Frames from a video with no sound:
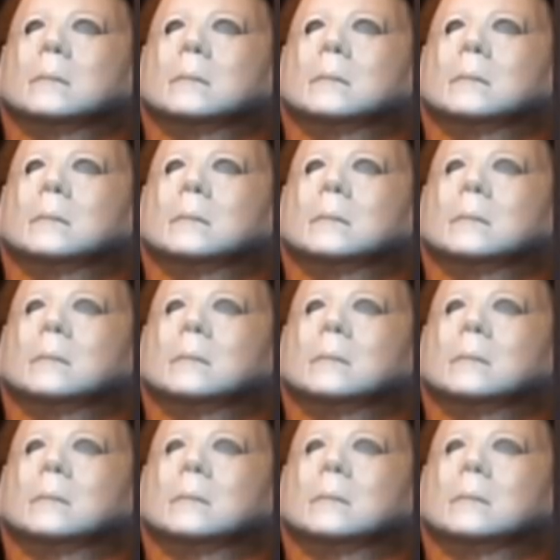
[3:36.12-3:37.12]

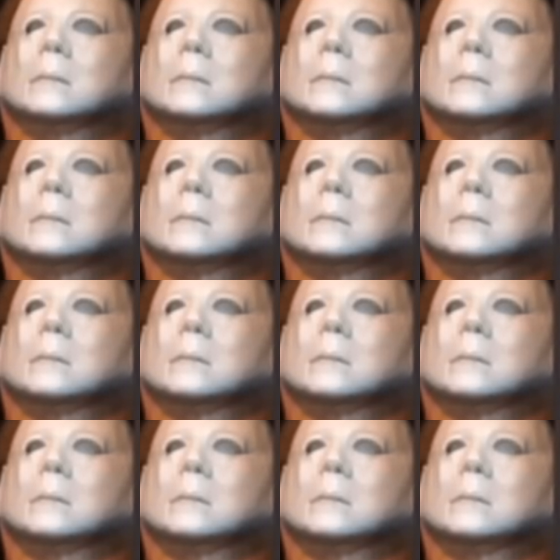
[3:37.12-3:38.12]

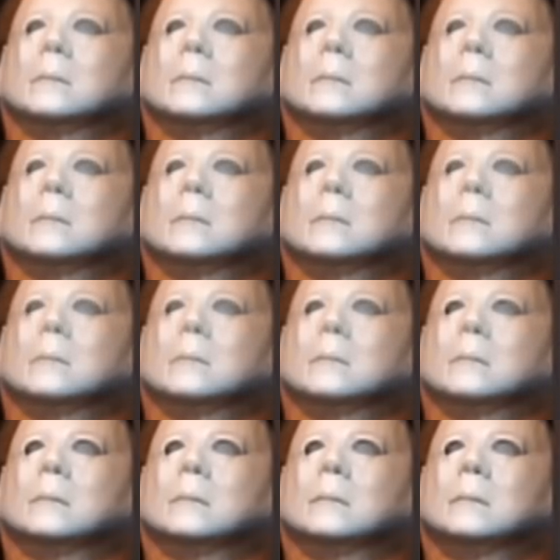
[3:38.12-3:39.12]

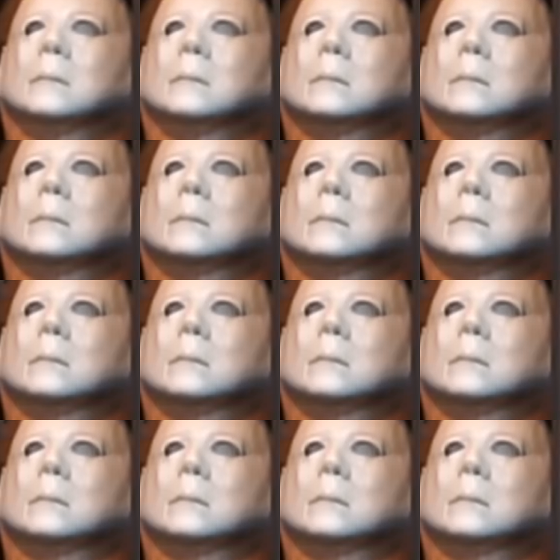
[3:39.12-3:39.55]
[no speech]